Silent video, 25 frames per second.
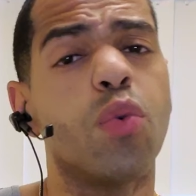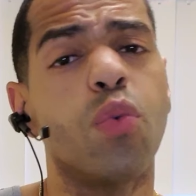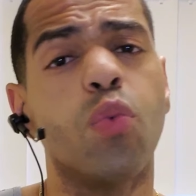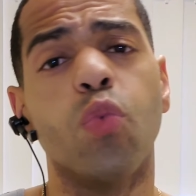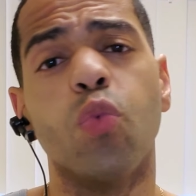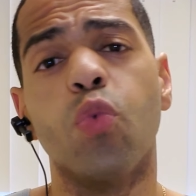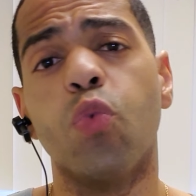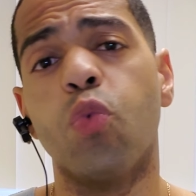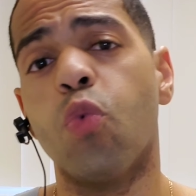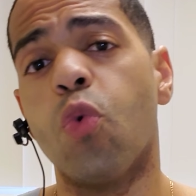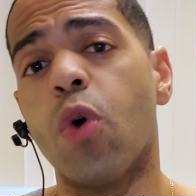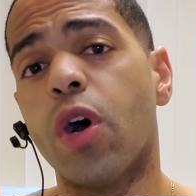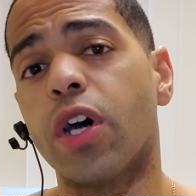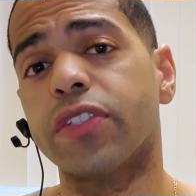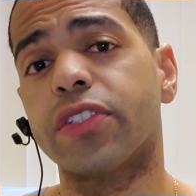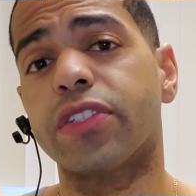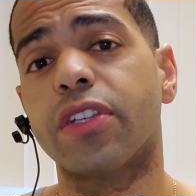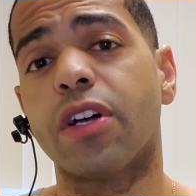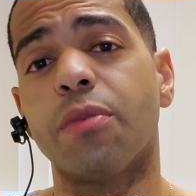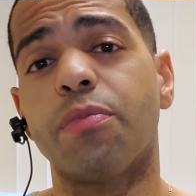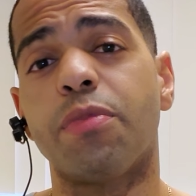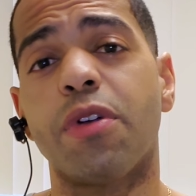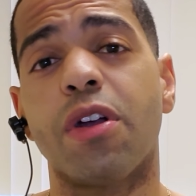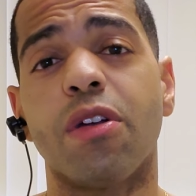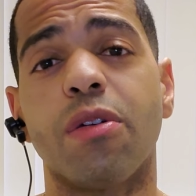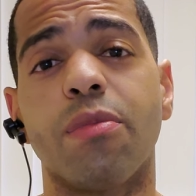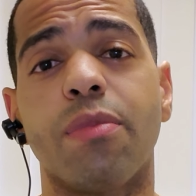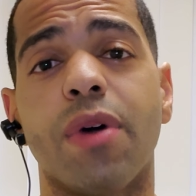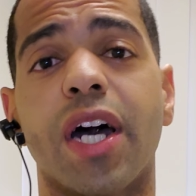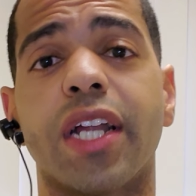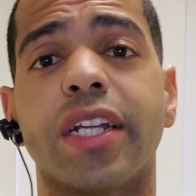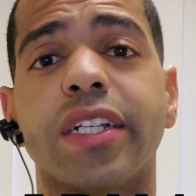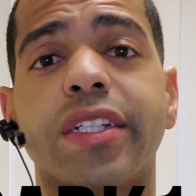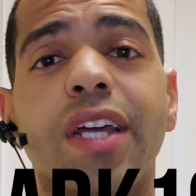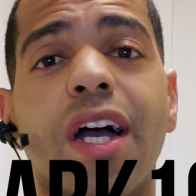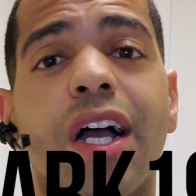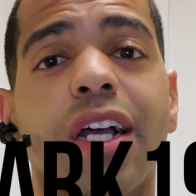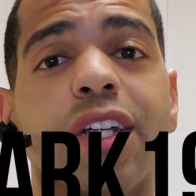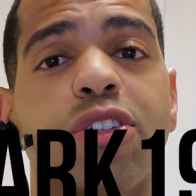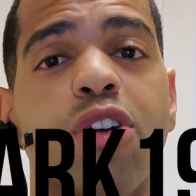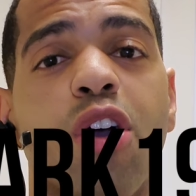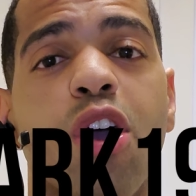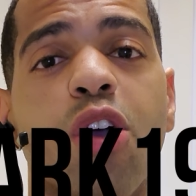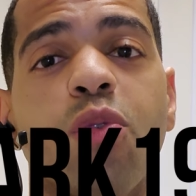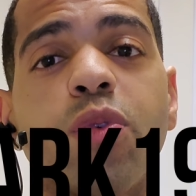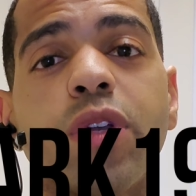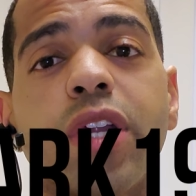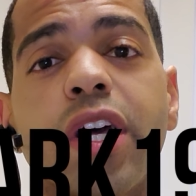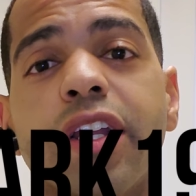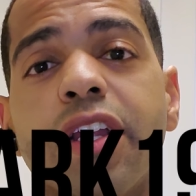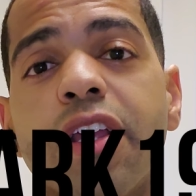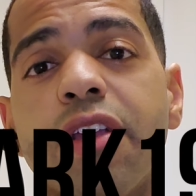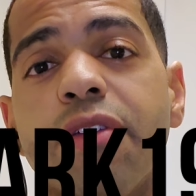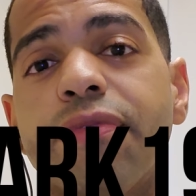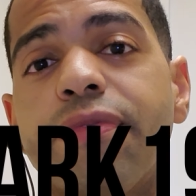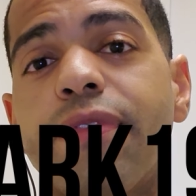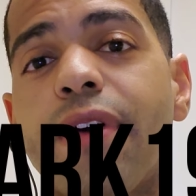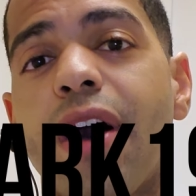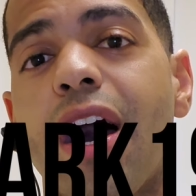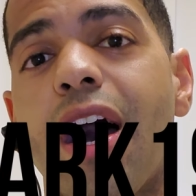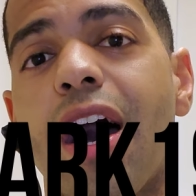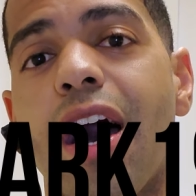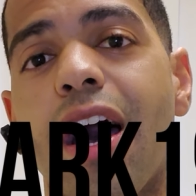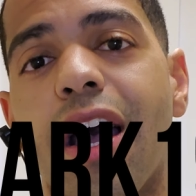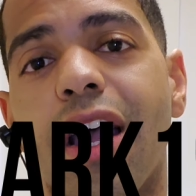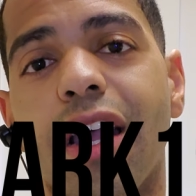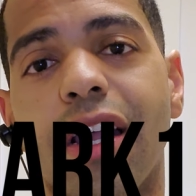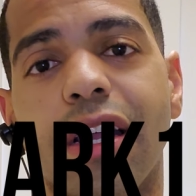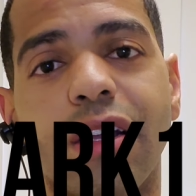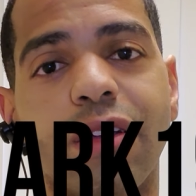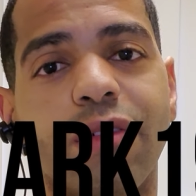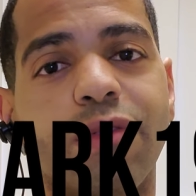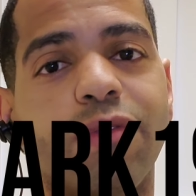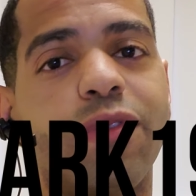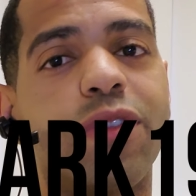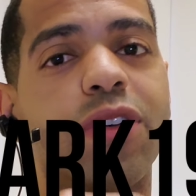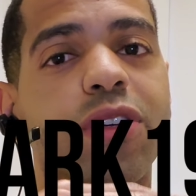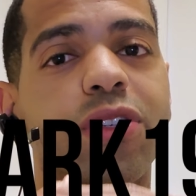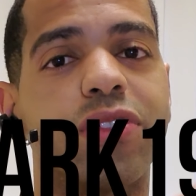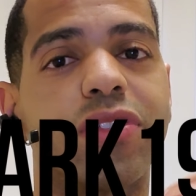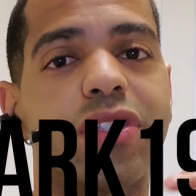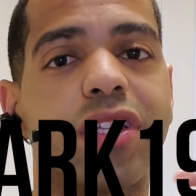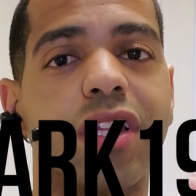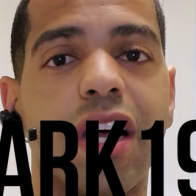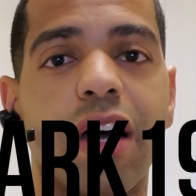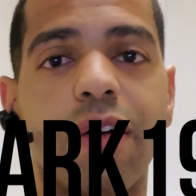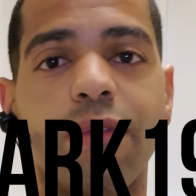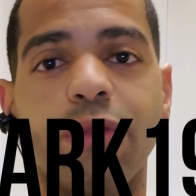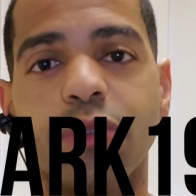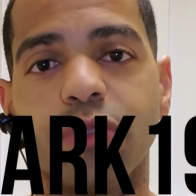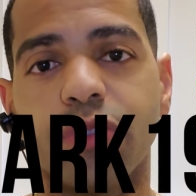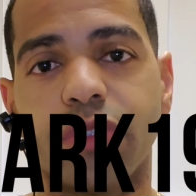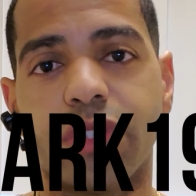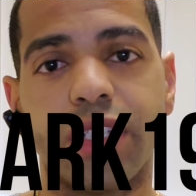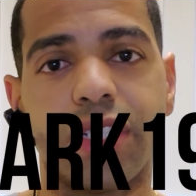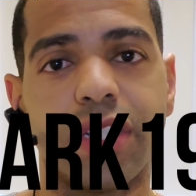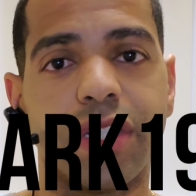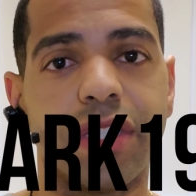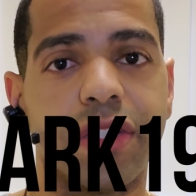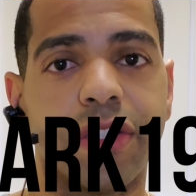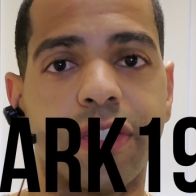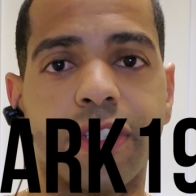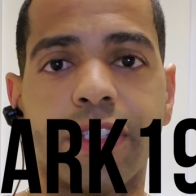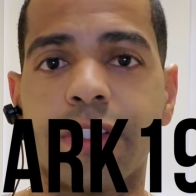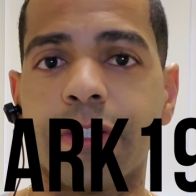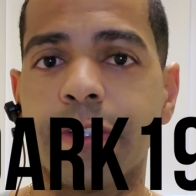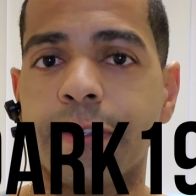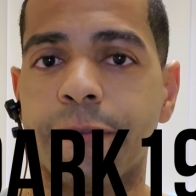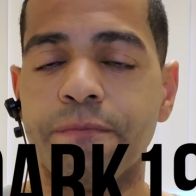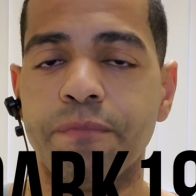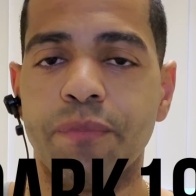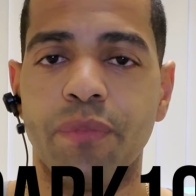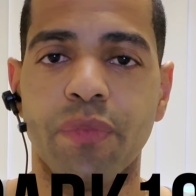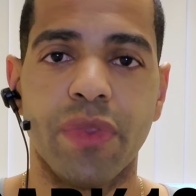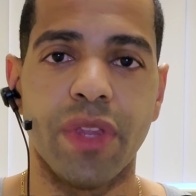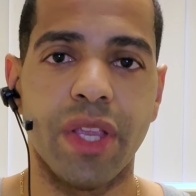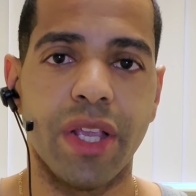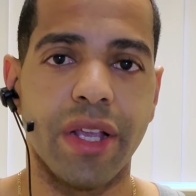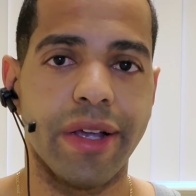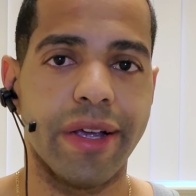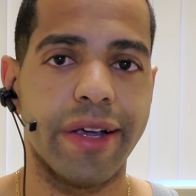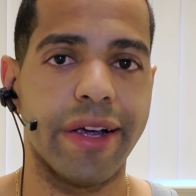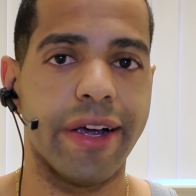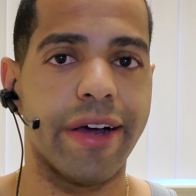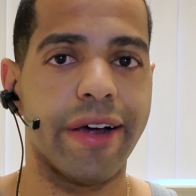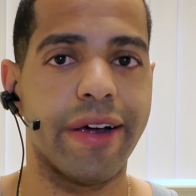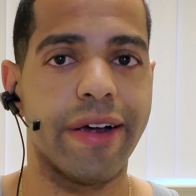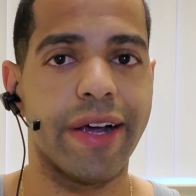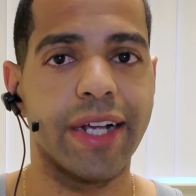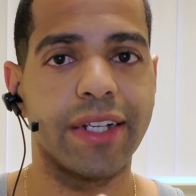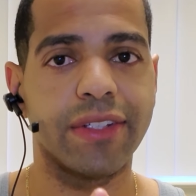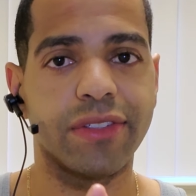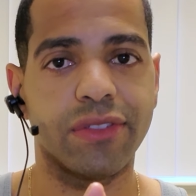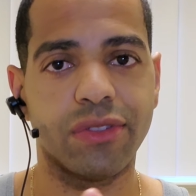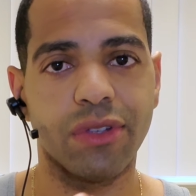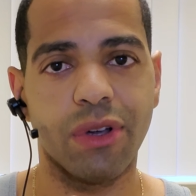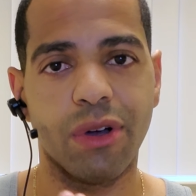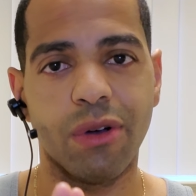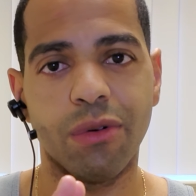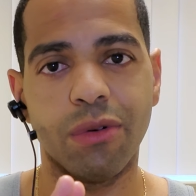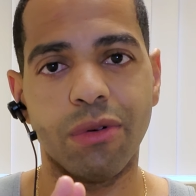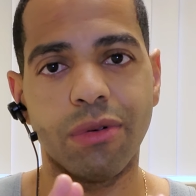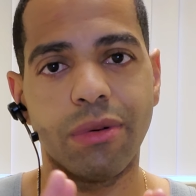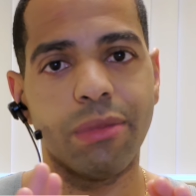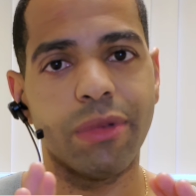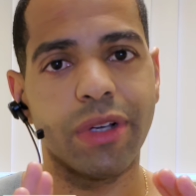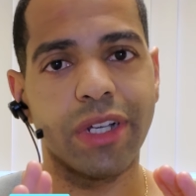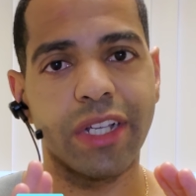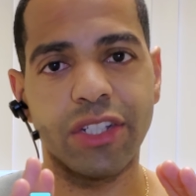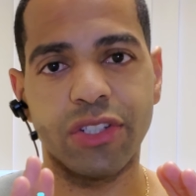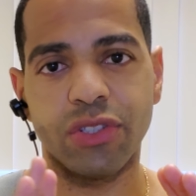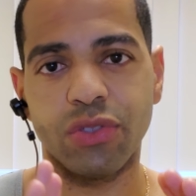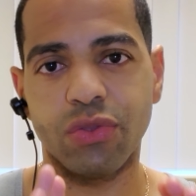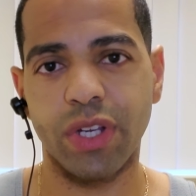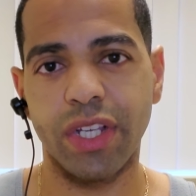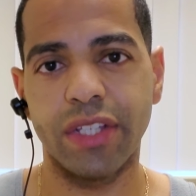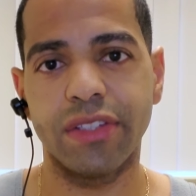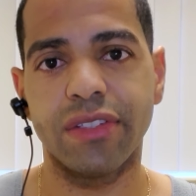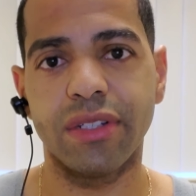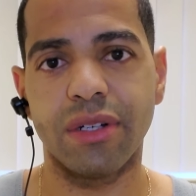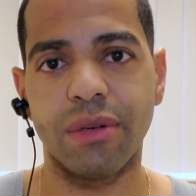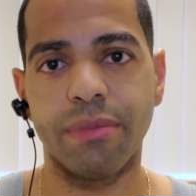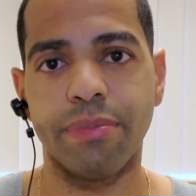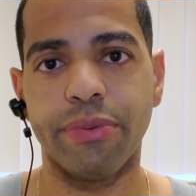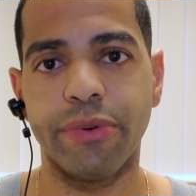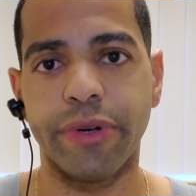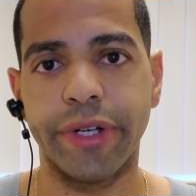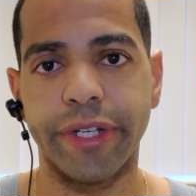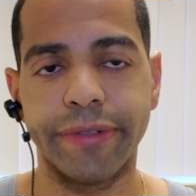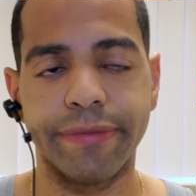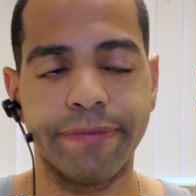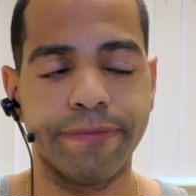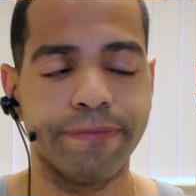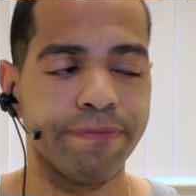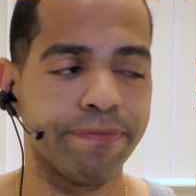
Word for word: What's up, everybody? Doc Dark 1985. There's levels to this. All right, so I'm gonna get straight to the point.